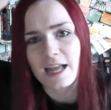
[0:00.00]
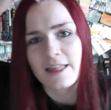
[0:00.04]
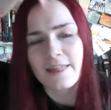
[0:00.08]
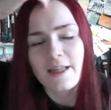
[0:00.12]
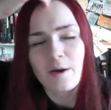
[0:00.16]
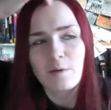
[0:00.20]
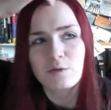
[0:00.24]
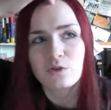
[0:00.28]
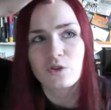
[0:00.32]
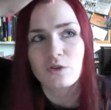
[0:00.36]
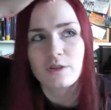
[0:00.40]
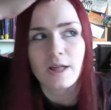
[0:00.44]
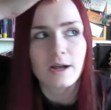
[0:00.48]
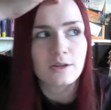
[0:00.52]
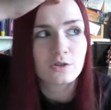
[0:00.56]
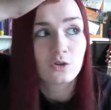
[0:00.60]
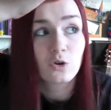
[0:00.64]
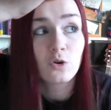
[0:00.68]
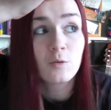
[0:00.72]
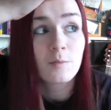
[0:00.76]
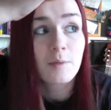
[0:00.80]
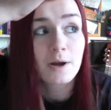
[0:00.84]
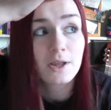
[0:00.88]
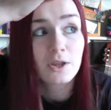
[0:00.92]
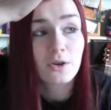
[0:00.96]
and that was
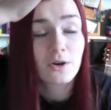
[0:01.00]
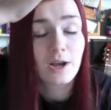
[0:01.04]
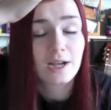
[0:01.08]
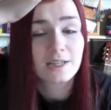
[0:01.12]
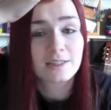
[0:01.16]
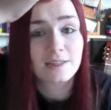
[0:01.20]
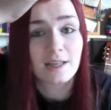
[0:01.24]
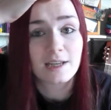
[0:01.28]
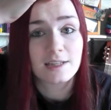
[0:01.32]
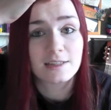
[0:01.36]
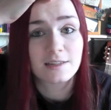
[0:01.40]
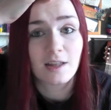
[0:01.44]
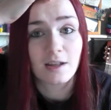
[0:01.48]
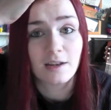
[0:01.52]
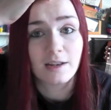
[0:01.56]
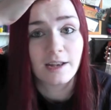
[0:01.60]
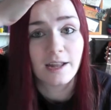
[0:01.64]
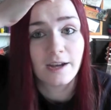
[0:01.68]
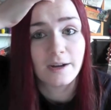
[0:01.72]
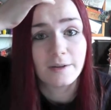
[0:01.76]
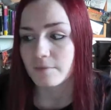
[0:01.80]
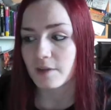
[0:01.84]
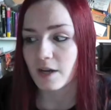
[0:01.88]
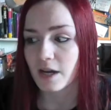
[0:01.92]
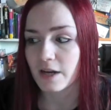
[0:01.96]
all my UCAS days done
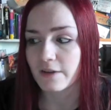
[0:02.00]
now.